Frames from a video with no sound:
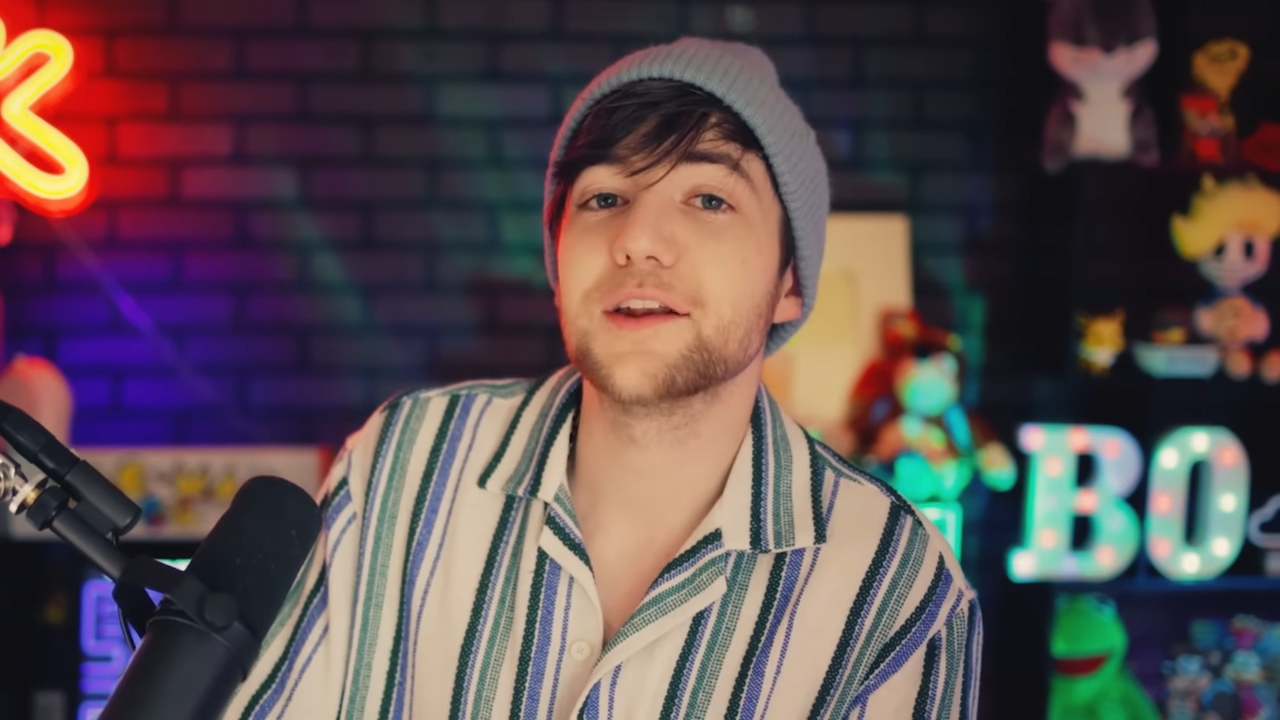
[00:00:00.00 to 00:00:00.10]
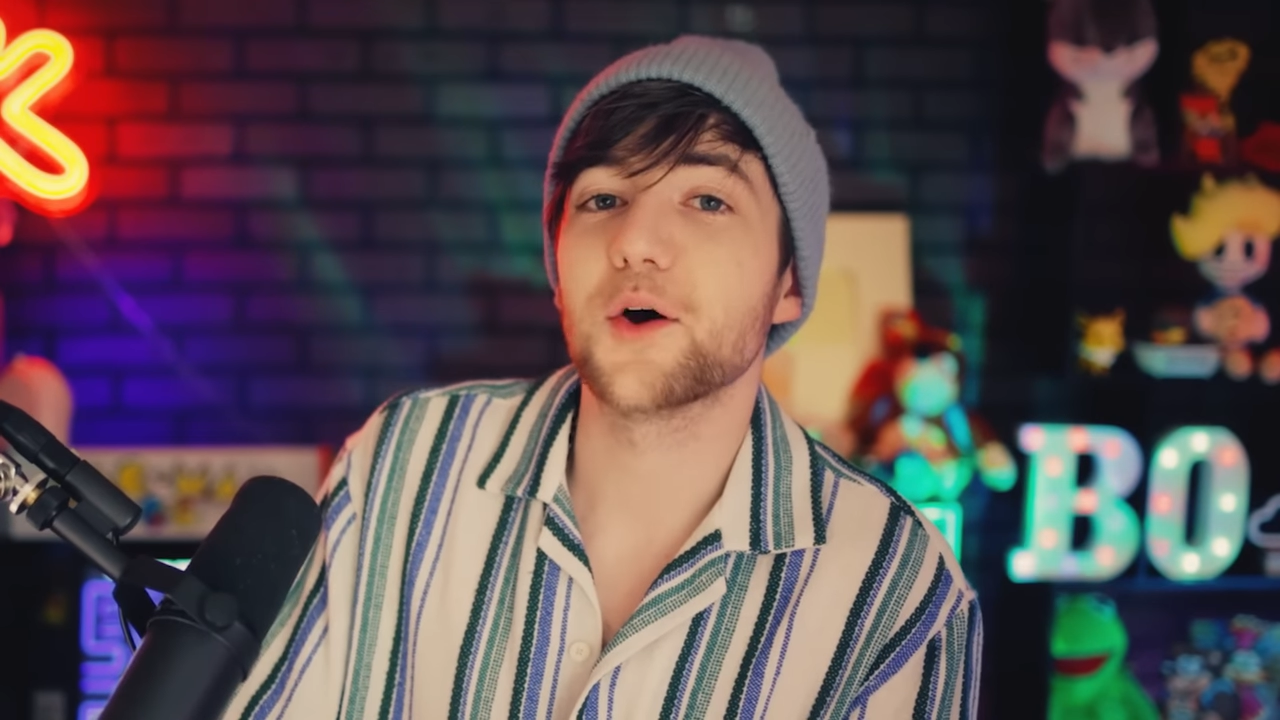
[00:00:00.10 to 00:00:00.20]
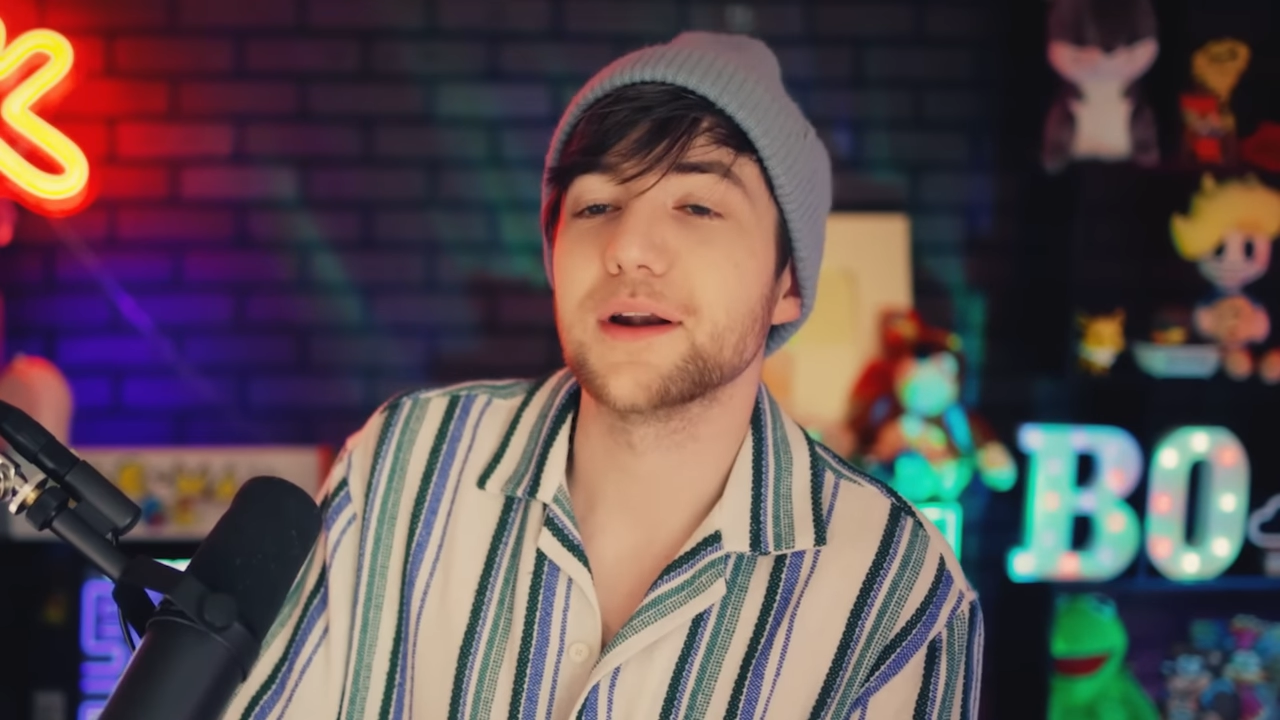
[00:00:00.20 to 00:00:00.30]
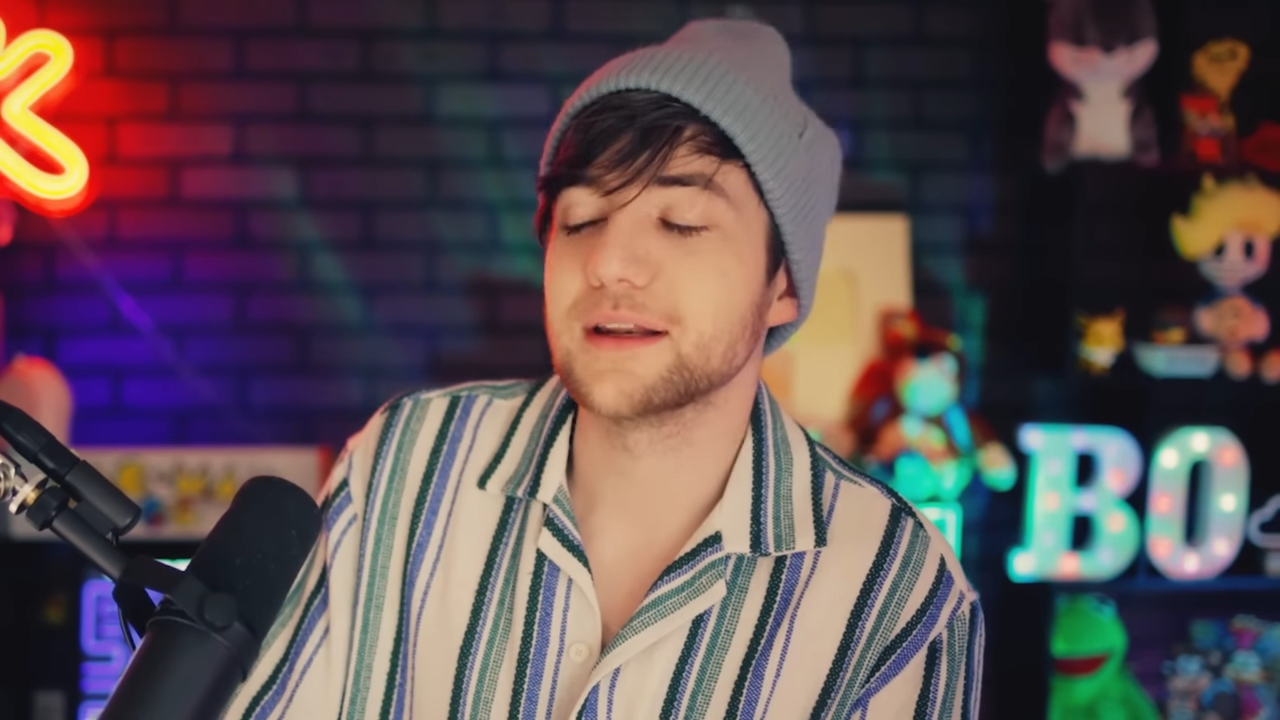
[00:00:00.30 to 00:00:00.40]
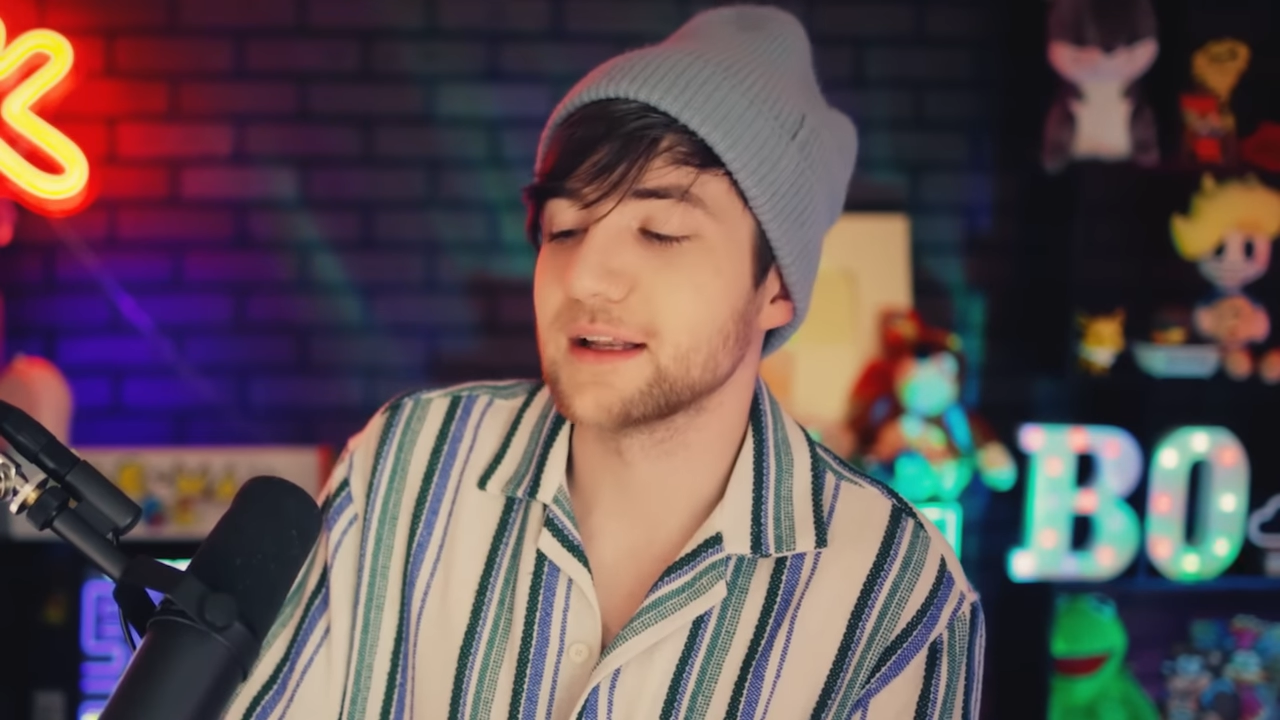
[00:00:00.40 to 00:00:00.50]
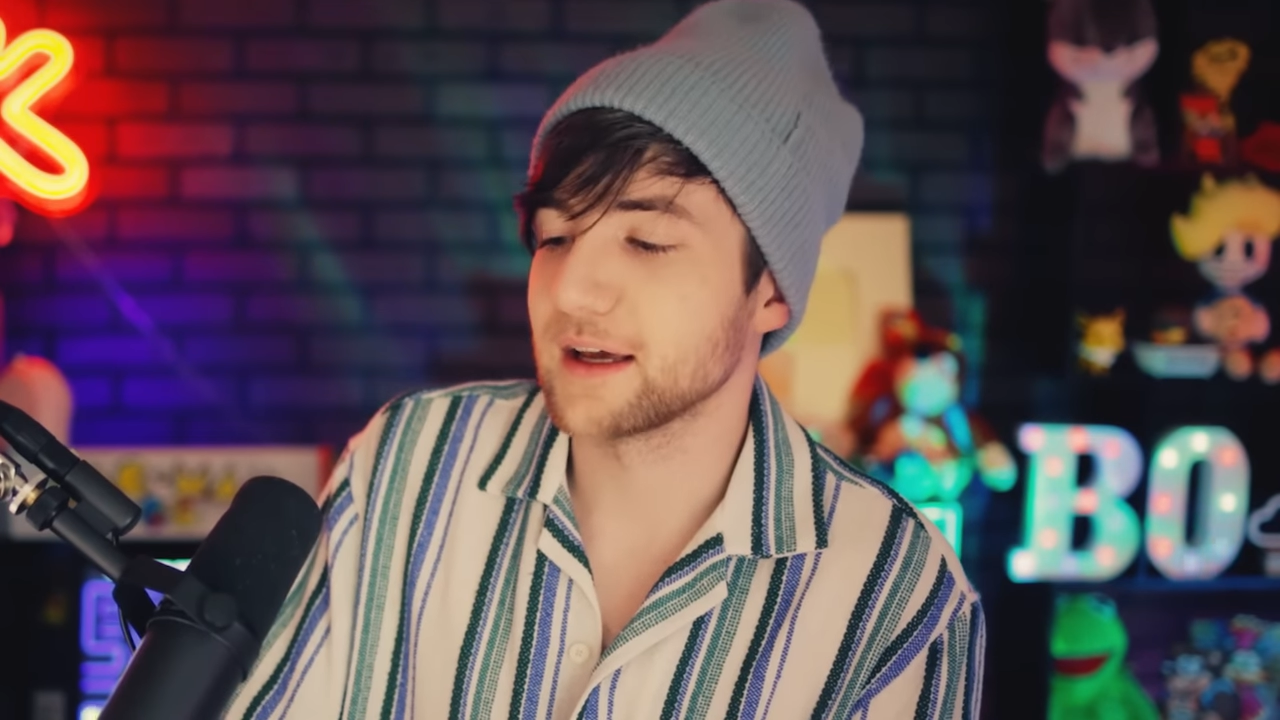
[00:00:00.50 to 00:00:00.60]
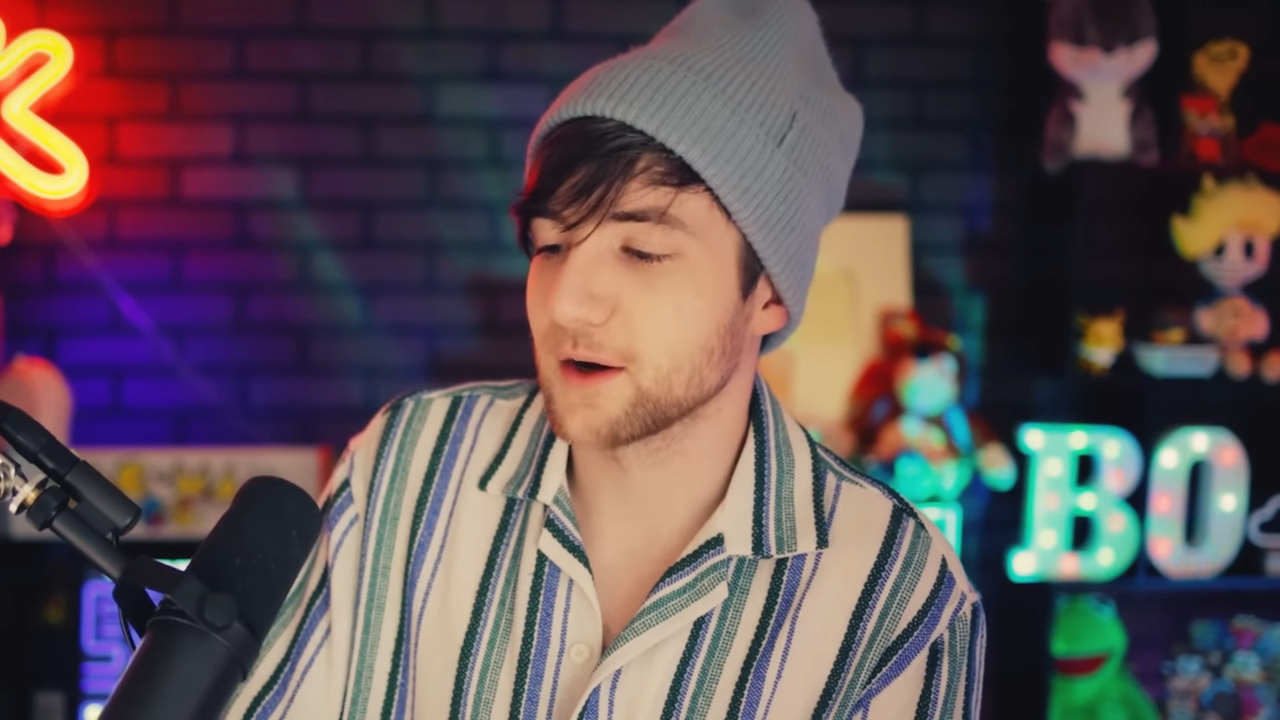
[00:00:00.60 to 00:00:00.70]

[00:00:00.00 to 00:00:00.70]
no, I didn't like